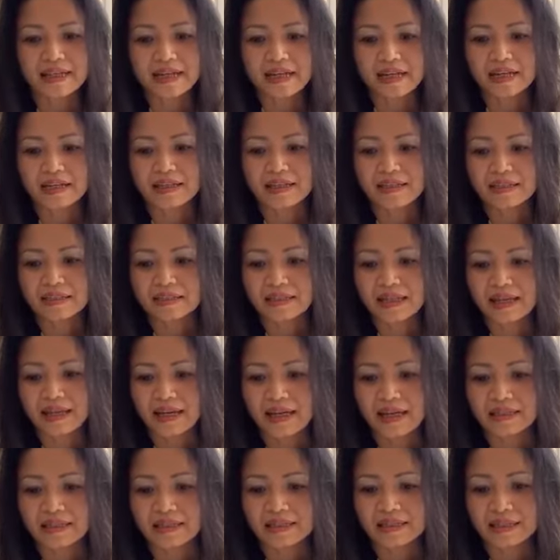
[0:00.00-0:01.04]
uh, in
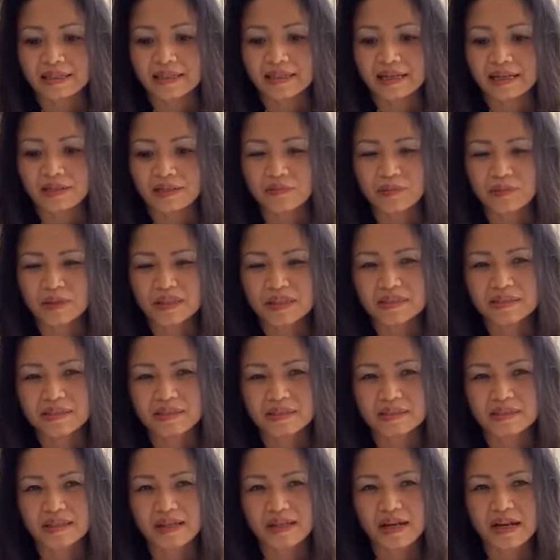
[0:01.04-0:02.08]
Canada, I was
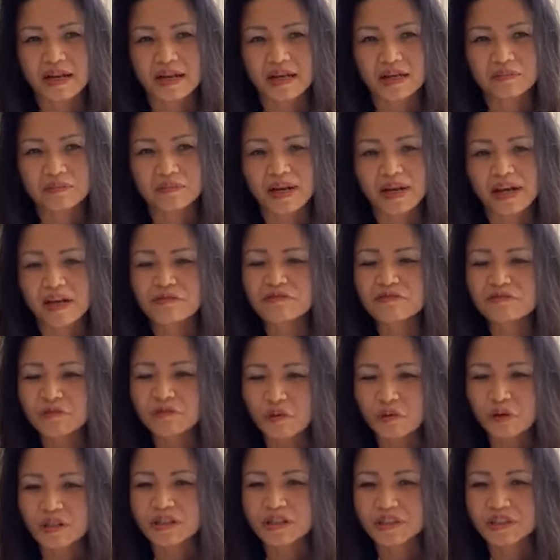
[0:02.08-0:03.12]
uh, around
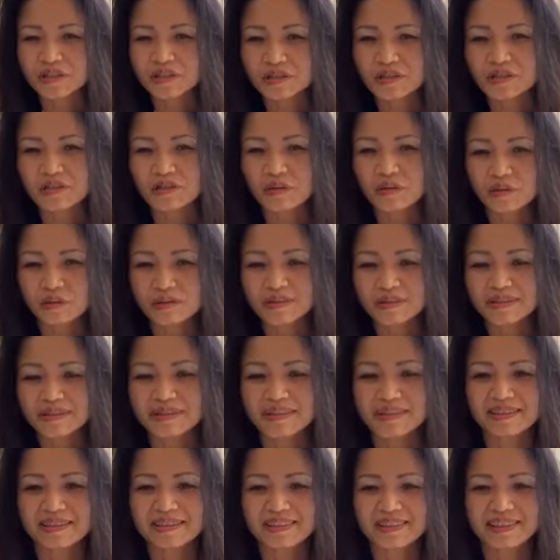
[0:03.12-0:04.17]
four years old.
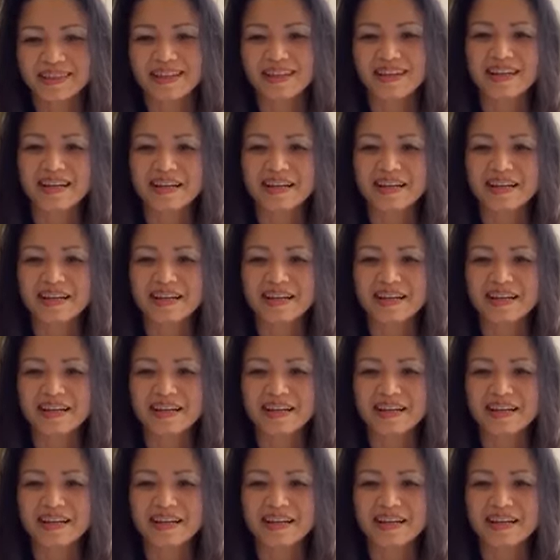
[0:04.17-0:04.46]
Uh,